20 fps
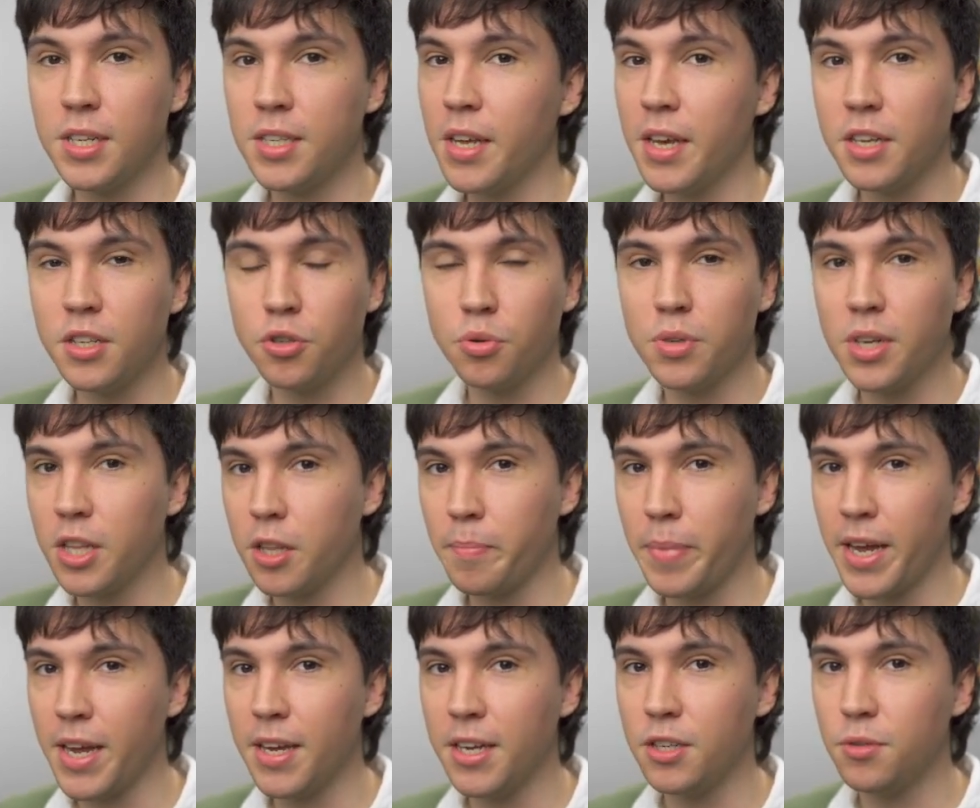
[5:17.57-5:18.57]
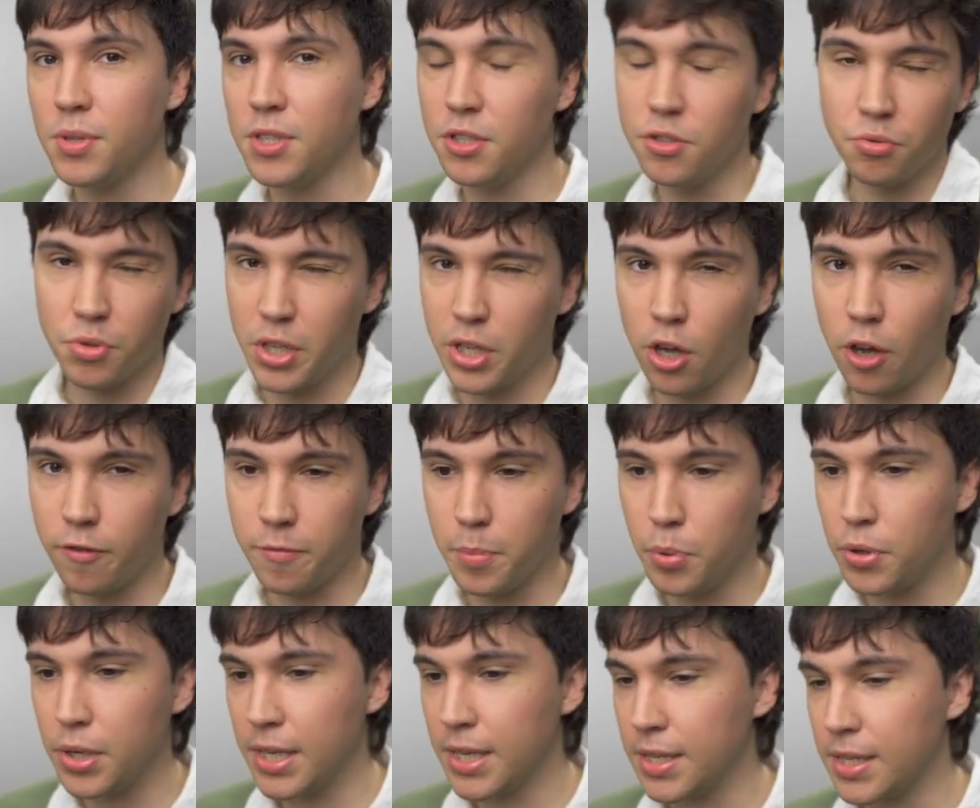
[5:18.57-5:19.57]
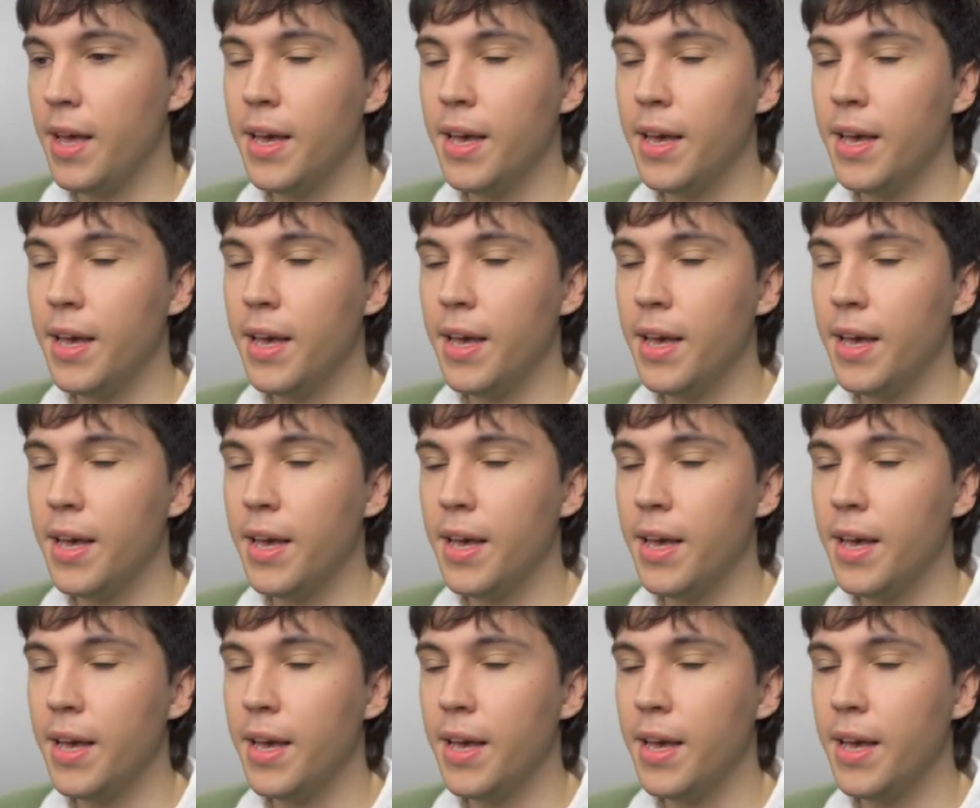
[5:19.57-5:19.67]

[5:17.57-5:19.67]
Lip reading: they're taken to another page, which is really off-putting.